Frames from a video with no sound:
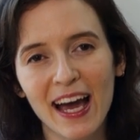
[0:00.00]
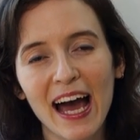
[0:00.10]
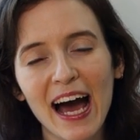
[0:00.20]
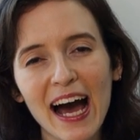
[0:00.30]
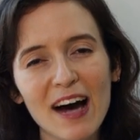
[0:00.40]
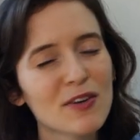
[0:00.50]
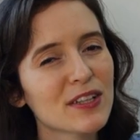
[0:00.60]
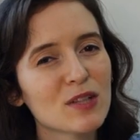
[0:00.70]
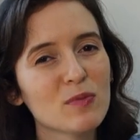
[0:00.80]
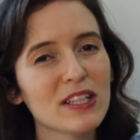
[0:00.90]
How
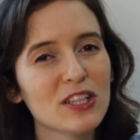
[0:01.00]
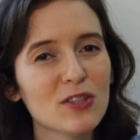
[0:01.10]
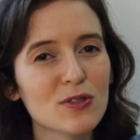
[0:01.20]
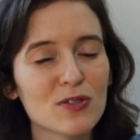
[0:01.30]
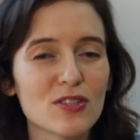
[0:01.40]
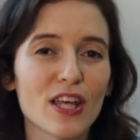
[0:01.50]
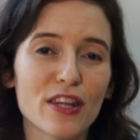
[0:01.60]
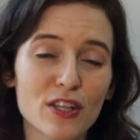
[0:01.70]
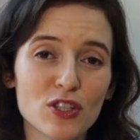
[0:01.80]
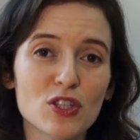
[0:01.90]
can we use
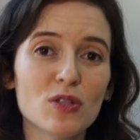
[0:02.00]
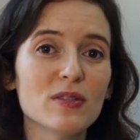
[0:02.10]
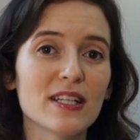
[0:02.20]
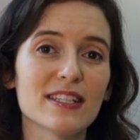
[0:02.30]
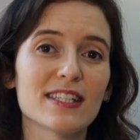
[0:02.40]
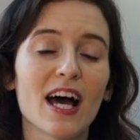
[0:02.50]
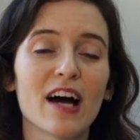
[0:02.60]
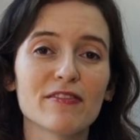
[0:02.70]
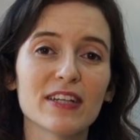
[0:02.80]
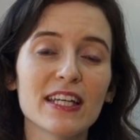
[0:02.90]
the newness
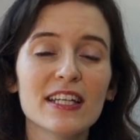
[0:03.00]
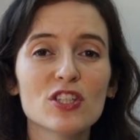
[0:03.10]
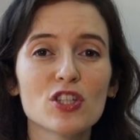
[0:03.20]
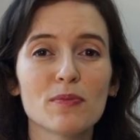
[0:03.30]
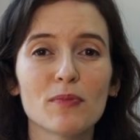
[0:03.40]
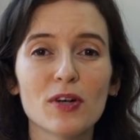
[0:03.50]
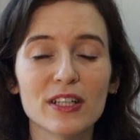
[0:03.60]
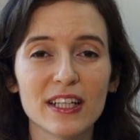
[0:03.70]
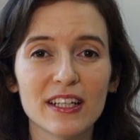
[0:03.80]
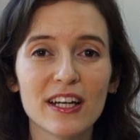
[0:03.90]
of each
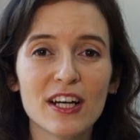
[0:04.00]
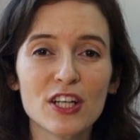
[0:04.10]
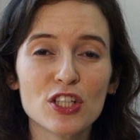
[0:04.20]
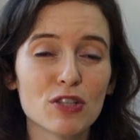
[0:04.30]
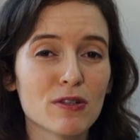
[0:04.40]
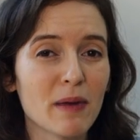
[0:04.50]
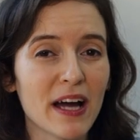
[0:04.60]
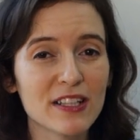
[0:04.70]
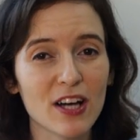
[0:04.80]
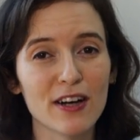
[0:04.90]
morning to
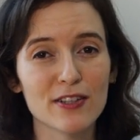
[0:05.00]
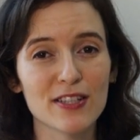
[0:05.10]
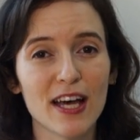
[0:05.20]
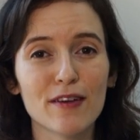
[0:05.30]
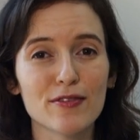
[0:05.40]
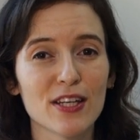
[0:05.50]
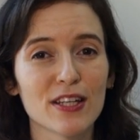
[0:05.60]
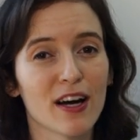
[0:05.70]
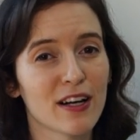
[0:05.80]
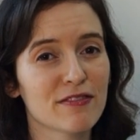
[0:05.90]
remind ourselves and
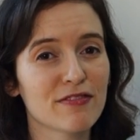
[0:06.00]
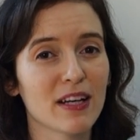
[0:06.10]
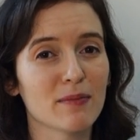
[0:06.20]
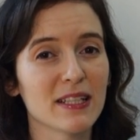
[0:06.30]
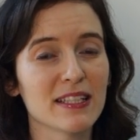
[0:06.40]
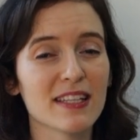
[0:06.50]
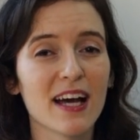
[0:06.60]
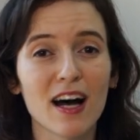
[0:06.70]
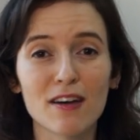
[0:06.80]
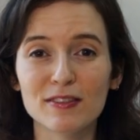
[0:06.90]
our families
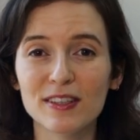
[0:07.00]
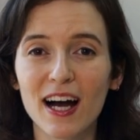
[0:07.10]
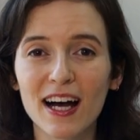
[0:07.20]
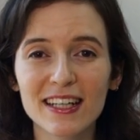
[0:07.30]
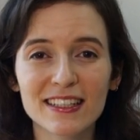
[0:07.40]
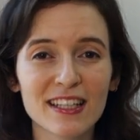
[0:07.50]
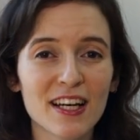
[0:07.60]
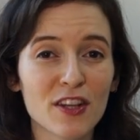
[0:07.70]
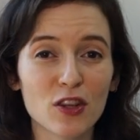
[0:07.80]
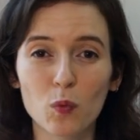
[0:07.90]
of God,
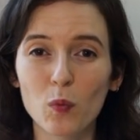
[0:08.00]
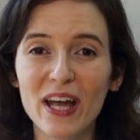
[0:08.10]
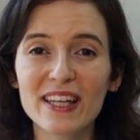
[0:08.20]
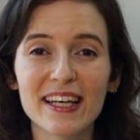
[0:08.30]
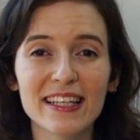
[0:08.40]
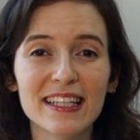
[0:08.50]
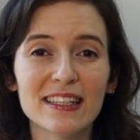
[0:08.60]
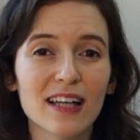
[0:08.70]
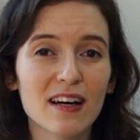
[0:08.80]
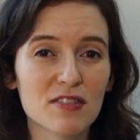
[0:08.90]
the way that
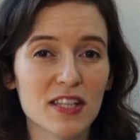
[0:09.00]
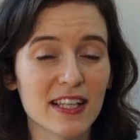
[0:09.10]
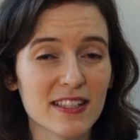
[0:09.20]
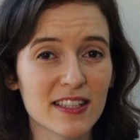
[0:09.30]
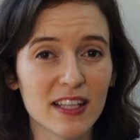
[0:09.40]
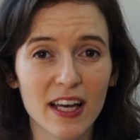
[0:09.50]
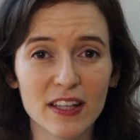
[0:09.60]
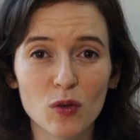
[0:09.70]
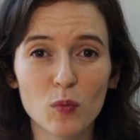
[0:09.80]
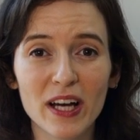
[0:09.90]
He loves us,
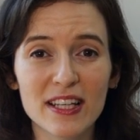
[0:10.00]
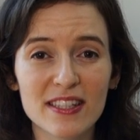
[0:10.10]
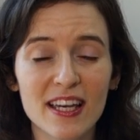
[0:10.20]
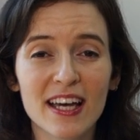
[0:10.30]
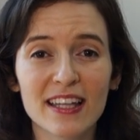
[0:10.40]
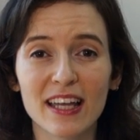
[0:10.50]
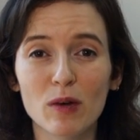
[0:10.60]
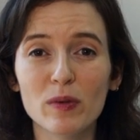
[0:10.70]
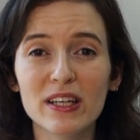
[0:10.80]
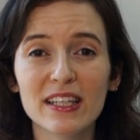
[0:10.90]
and the ways
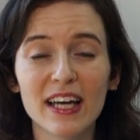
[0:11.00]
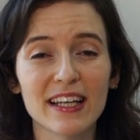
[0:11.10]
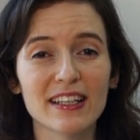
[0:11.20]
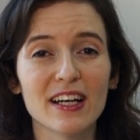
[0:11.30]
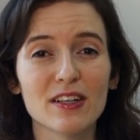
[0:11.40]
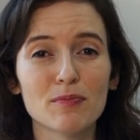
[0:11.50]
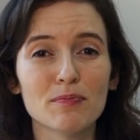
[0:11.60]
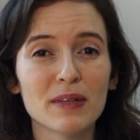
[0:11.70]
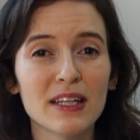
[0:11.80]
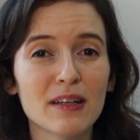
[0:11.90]
that we can
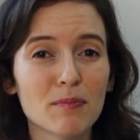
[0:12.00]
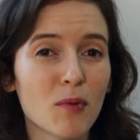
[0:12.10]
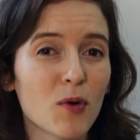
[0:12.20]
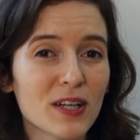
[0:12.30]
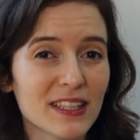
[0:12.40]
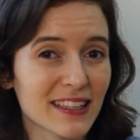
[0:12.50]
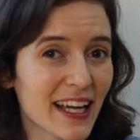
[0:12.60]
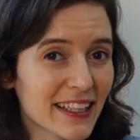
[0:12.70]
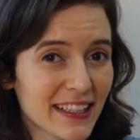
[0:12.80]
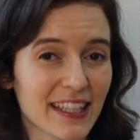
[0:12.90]
be more
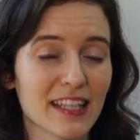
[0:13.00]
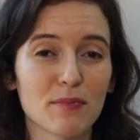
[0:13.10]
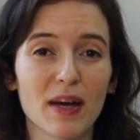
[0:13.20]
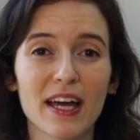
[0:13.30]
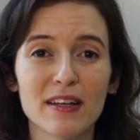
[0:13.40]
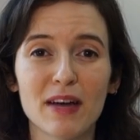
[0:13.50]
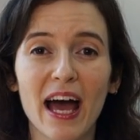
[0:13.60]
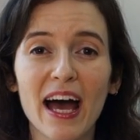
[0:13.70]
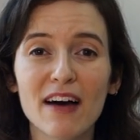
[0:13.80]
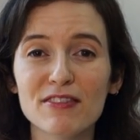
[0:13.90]
like Him and
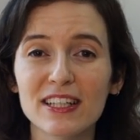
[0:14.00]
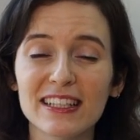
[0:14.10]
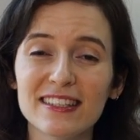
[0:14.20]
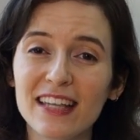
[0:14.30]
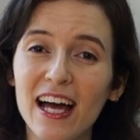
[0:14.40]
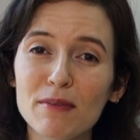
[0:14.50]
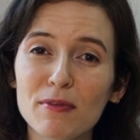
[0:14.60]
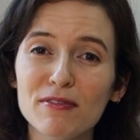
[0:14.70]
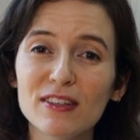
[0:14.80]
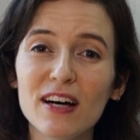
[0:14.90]
have the type
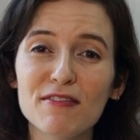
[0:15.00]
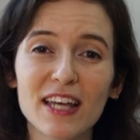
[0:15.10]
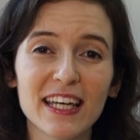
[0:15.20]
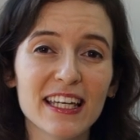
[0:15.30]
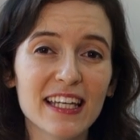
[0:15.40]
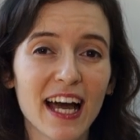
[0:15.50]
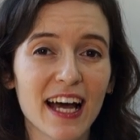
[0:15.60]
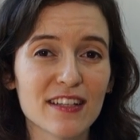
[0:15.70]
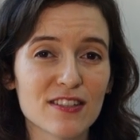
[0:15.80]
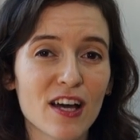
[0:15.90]
of love that He
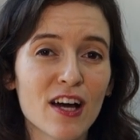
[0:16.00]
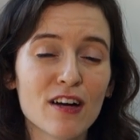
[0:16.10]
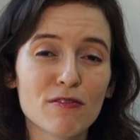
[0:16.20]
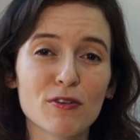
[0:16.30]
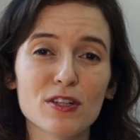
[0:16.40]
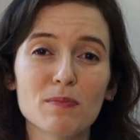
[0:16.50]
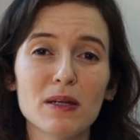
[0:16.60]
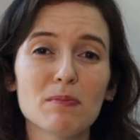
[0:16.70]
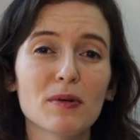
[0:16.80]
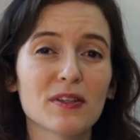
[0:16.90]
has for the
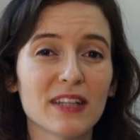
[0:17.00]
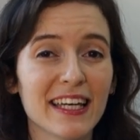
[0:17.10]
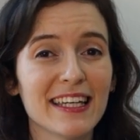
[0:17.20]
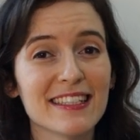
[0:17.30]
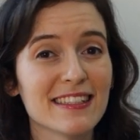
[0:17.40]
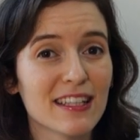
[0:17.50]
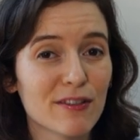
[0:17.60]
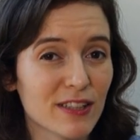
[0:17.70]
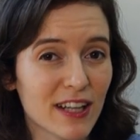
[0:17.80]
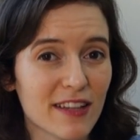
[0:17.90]
people that He has
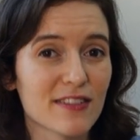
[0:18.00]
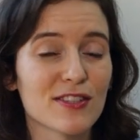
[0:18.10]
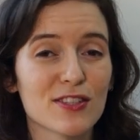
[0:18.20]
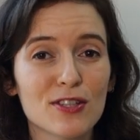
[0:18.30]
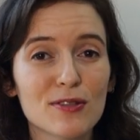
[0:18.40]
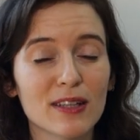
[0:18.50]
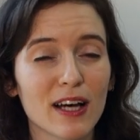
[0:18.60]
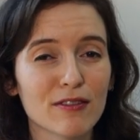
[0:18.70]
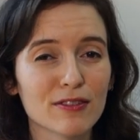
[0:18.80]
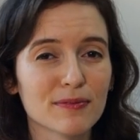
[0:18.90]
given us to
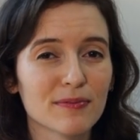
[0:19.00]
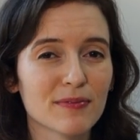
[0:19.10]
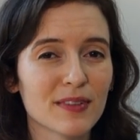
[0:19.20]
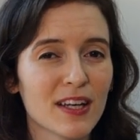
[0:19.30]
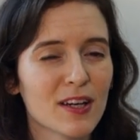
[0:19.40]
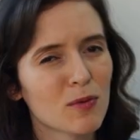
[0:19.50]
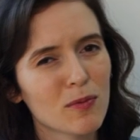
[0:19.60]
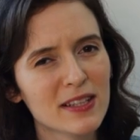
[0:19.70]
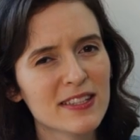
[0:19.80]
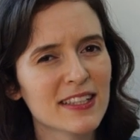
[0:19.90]
love?
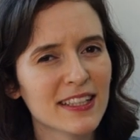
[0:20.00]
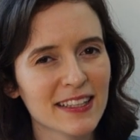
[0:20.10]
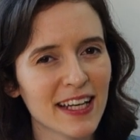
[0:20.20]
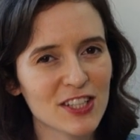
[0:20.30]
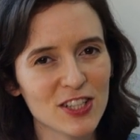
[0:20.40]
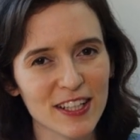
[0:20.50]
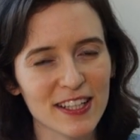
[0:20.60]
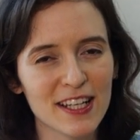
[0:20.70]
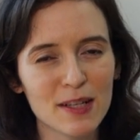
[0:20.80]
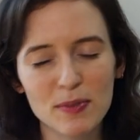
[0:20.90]
What's the connection
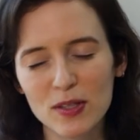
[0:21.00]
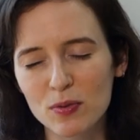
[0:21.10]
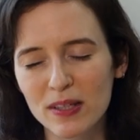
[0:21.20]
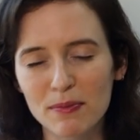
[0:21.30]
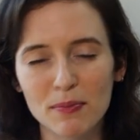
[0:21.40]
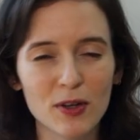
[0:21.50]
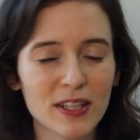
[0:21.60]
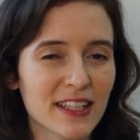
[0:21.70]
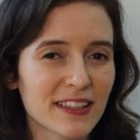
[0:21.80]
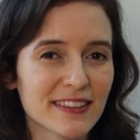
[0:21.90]
between
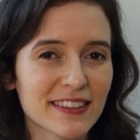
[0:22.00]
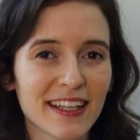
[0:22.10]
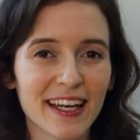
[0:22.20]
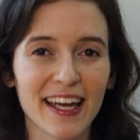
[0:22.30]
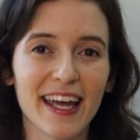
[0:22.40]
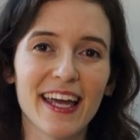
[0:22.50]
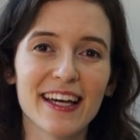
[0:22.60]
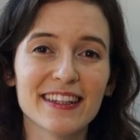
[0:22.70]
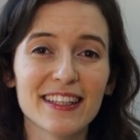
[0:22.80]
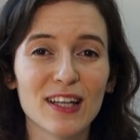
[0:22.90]
morning
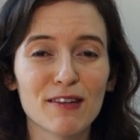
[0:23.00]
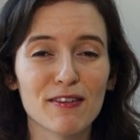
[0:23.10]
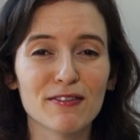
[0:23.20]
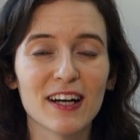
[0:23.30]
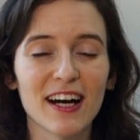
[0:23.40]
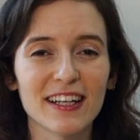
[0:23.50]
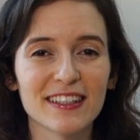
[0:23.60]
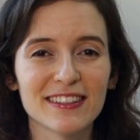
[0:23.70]
and the love of God?